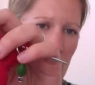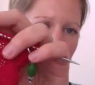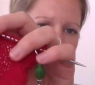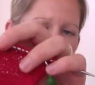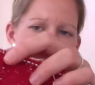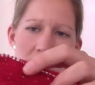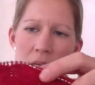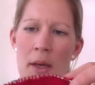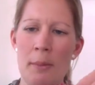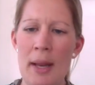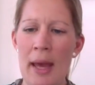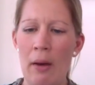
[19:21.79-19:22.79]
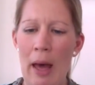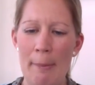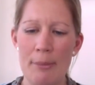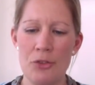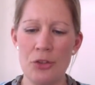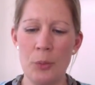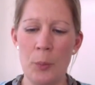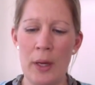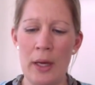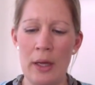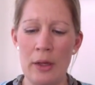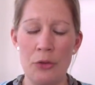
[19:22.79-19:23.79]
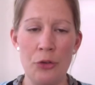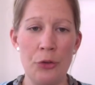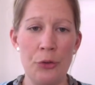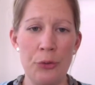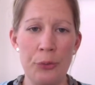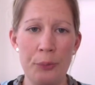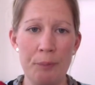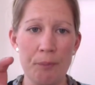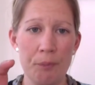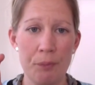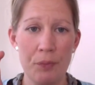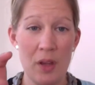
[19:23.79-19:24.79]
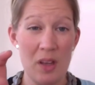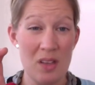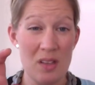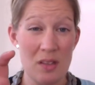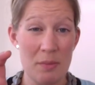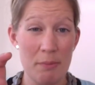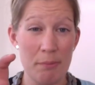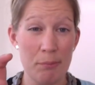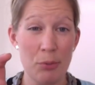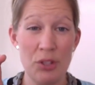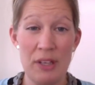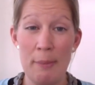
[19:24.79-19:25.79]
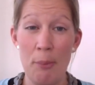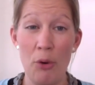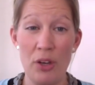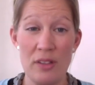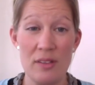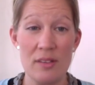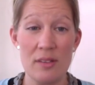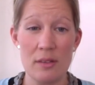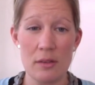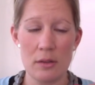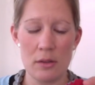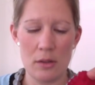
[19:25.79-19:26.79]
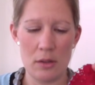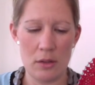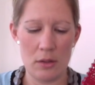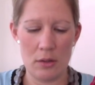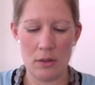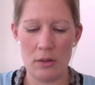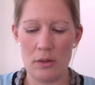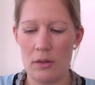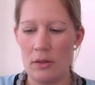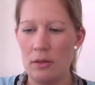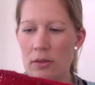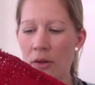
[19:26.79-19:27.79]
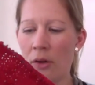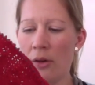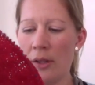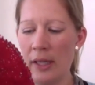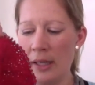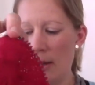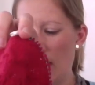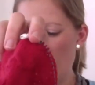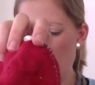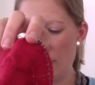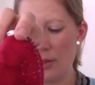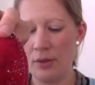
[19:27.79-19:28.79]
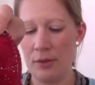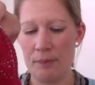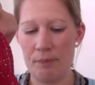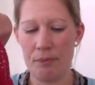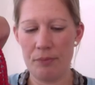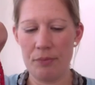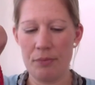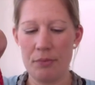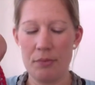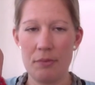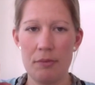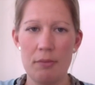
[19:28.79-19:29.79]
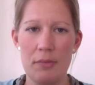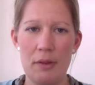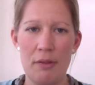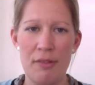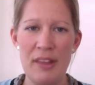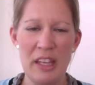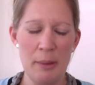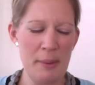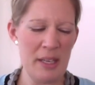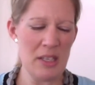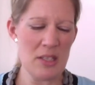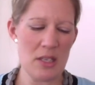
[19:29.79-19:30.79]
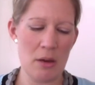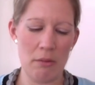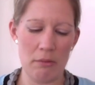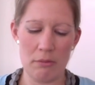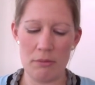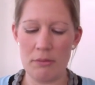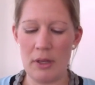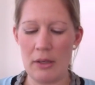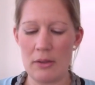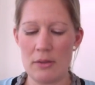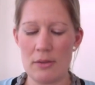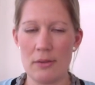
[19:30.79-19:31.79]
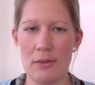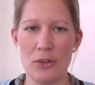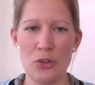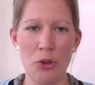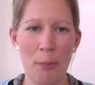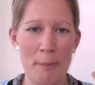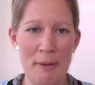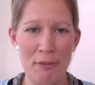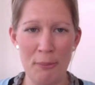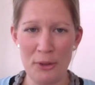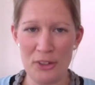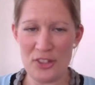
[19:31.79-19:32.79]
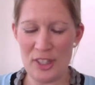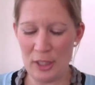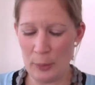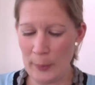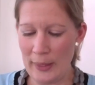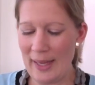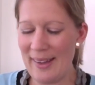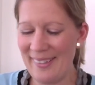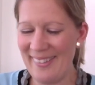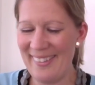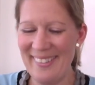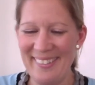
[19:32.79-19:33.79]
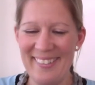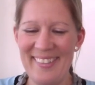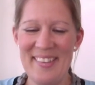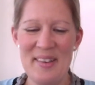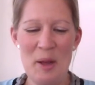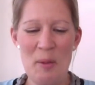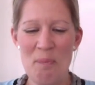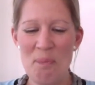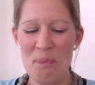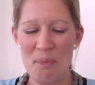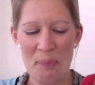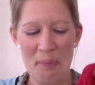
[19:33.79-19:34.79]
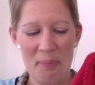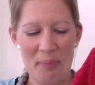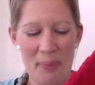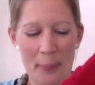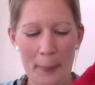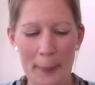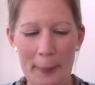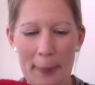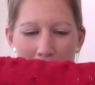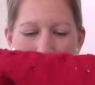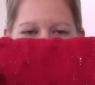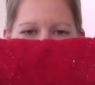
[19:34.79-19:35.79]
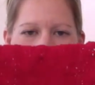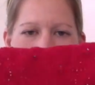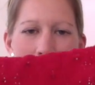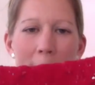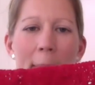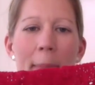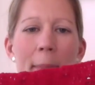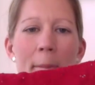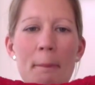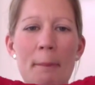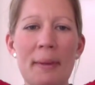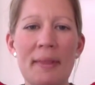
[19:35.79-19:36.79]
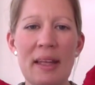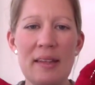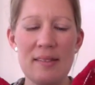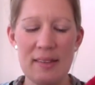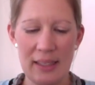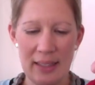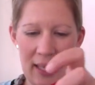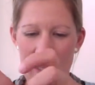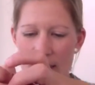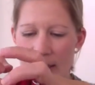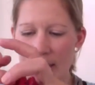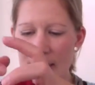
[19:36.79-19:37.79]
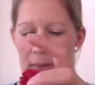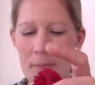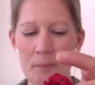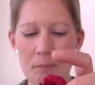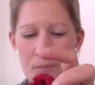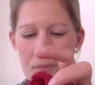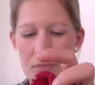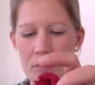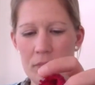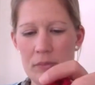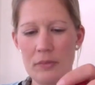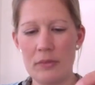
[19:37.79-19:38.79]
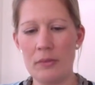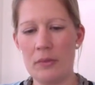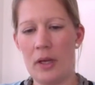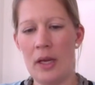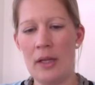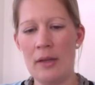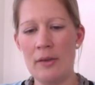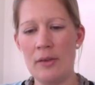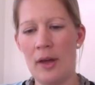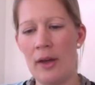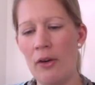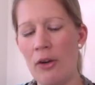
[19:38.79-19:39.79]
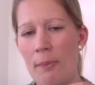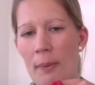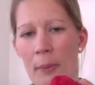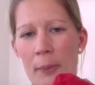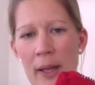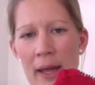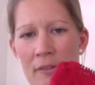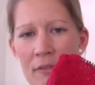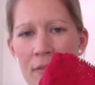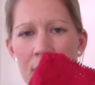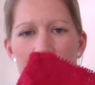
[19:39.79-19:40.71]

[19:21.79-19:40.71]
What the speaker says: on that. I'm now up to where you put in the pockets. So again, I had to think a bit, so that stopped me from continuing. But that's that cardigan, and I hope I will have